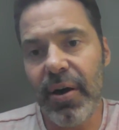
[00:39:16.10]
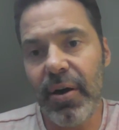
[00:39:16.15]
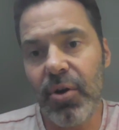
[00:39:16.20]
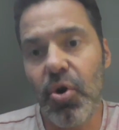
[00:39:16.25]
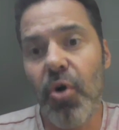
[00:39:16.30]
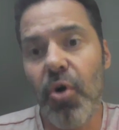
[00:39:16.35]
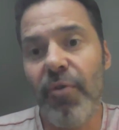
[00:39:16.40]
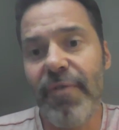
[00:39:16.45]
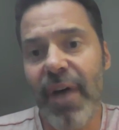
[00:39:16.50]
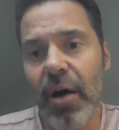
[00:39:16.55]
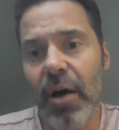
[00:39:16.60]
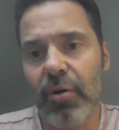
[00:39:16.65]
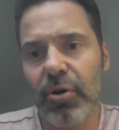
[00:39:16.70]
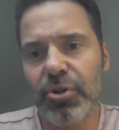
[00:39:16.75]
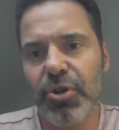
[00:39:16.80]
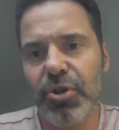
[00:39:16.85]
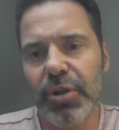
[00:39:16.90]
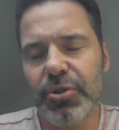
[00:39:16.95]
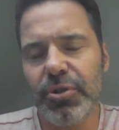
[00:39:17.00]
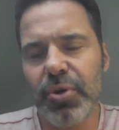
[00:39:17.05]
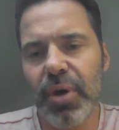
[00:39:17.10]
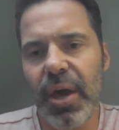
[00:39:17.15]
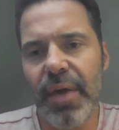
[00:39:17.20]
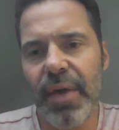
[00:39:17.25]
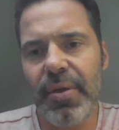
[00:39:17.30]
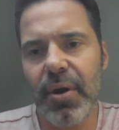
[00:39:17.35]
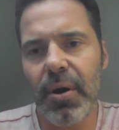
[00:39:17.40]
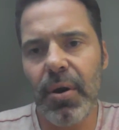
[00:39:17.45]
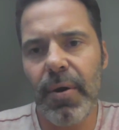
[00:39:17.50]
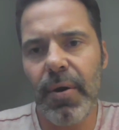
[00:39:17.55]
co-founders all
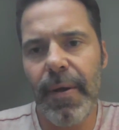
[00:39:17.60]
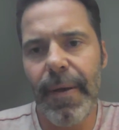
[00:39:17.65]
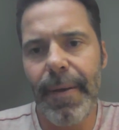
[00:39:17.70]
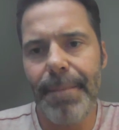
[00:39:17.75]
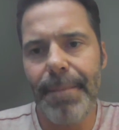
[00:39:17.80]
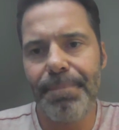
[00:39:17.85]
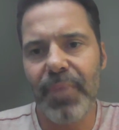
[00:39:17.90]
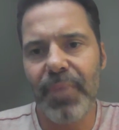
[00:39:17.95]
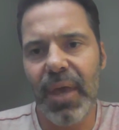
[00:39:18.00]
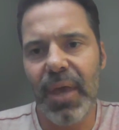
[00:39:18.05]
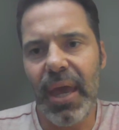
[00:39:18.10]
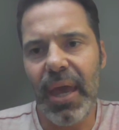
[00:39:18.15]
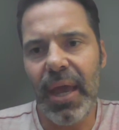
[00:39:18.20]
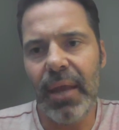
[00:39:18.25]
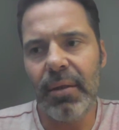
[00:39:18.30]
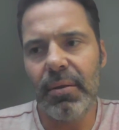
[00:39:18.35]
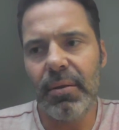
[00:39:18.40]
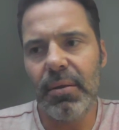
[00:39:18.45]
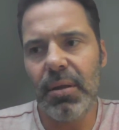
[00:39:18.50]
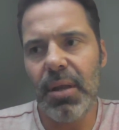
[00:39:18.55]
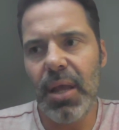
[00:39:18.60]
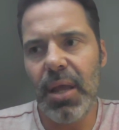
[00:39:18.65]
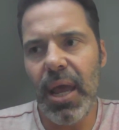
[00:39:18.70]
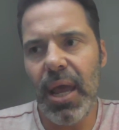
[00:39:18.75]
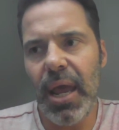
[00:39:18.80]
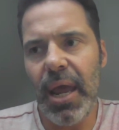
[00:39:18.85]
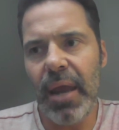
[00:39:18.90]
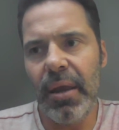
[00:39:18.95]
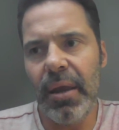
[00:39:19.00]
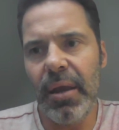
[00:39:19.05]
together, and
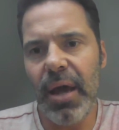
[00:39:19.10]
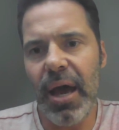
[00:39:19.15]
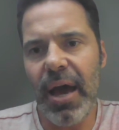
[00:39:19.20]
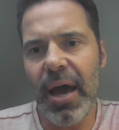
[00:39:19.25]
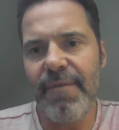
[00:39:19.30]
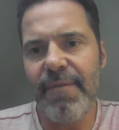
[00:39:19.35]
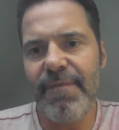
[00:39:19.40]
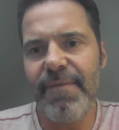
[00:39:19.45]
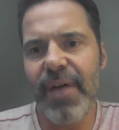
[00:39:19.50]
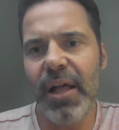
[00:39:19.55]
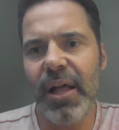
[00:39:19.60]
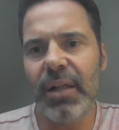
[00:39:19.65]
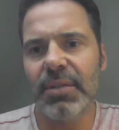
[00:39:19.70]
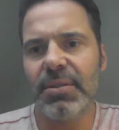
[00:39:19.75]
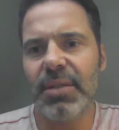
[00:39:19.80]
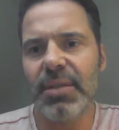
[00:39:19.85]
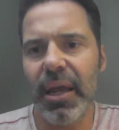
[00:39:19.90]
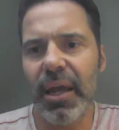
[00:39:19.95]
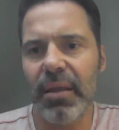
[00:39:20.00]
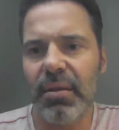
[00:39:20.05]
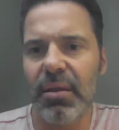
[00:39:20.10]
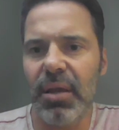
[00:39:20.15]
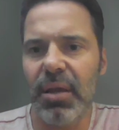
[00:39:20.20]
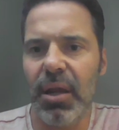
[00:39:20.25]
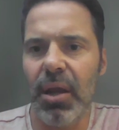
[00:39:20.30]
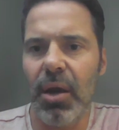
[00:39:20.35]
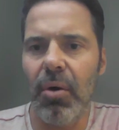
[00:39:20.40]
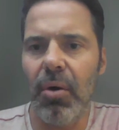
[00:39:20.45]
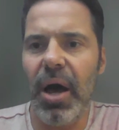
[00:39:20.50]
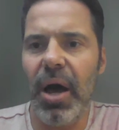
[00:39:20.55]
I felt that
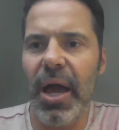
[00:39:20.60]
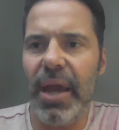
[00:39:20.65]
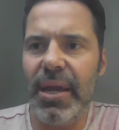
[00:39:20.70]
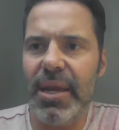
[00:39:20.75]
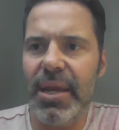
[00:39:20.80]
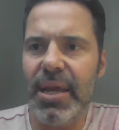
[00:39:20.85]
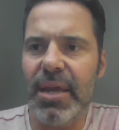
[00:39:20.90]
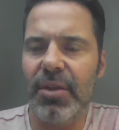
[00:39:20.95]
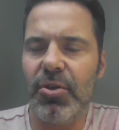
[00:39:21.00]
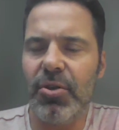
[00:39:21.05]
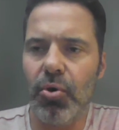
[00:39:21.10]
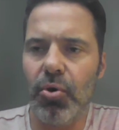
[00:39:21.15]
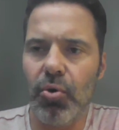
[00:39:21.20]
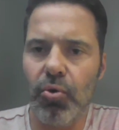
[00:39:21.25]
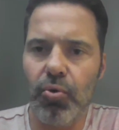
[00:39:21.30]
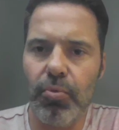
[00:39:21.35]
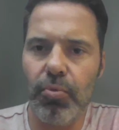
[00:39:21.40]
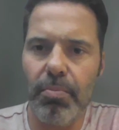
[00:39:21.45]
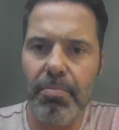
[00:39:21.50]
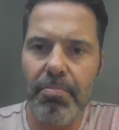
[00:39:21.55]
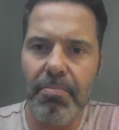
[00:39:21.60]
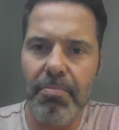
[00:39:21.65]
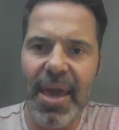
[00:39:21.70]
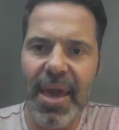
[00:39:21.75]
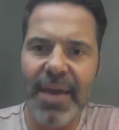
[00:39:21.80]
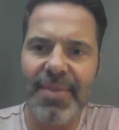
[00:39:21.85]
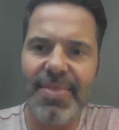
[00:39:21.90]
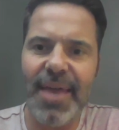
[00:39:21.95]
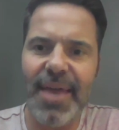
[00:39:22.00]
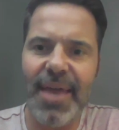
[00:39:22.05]
I need to
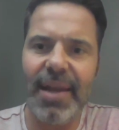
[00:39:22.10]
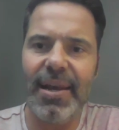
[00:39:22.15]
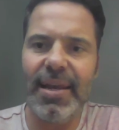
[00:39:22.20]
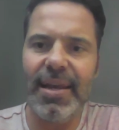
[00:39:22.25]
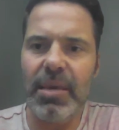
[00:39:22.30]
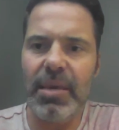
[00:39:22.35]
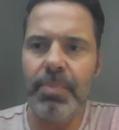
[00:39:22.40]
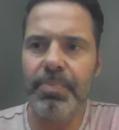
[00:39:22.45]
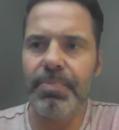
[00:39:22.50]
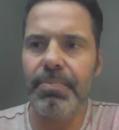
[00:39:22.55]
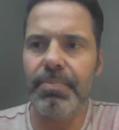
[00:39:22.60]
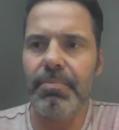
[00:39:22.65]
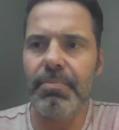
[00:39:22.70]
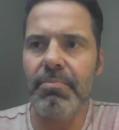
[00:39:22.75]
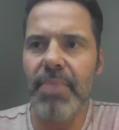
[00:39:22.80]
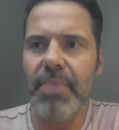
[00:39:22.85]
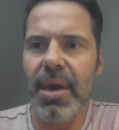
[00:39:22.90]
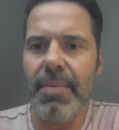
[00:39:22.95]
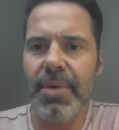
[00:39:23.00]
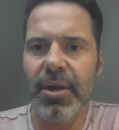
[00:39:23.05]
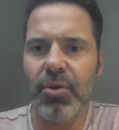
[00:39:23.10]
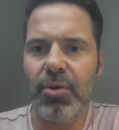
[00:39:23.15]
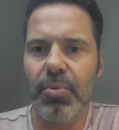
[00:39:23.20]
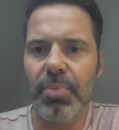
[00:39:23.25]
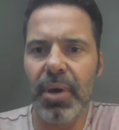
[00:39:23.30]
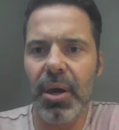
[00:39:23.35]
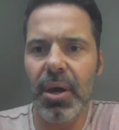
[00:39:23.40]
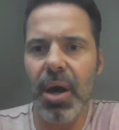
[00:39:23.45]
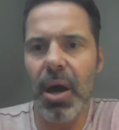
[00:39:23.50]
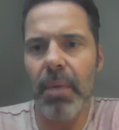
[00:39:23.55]
make that leap, maybe to
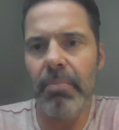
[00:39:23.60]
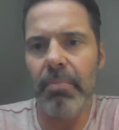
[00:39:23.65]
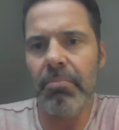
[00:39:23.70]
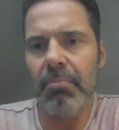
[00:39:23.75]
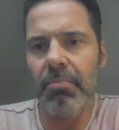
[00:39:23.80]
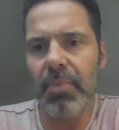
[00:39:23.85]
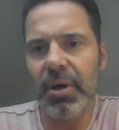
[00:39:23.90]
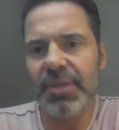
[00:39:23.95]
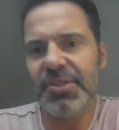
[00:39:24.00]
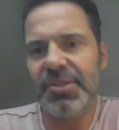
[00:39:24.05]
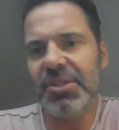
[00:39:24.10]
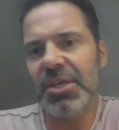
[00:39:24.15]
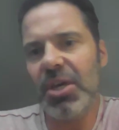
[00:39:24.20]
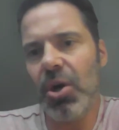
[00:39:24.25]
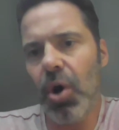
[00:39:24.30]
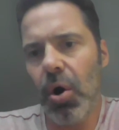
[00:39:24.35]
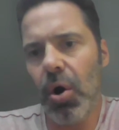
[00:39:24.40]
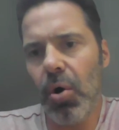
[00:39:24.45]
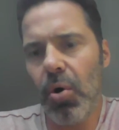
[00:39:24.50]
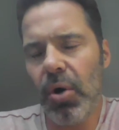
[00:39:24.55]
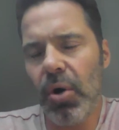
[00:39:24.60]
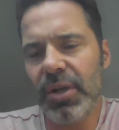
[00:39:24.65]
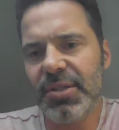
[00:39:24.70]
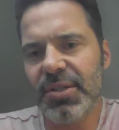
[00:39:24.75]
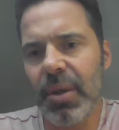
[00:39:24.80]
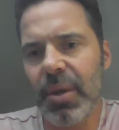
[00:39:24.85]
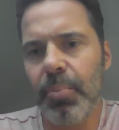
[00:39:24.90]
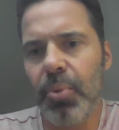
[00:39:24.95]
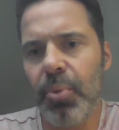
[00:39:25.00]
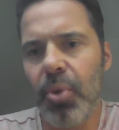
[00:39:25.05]
become a CEO at
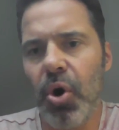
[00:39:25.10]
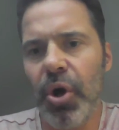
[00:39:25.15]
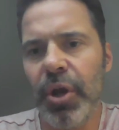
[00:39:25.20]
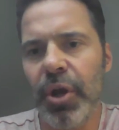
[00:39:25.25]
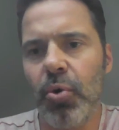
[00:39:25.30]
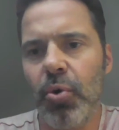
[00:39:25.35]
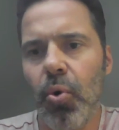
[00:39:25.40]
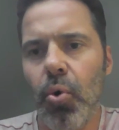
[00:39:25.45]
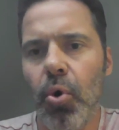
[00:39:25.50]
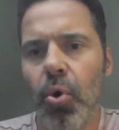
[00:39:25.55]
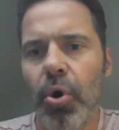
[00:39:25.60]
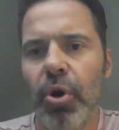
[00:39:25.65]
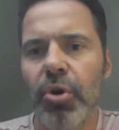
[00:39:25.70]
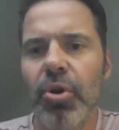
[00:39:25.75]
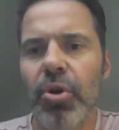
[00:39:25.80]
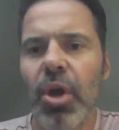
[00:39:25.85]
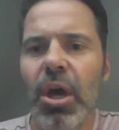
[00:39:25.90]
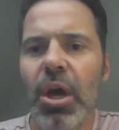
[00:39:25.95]
some point, or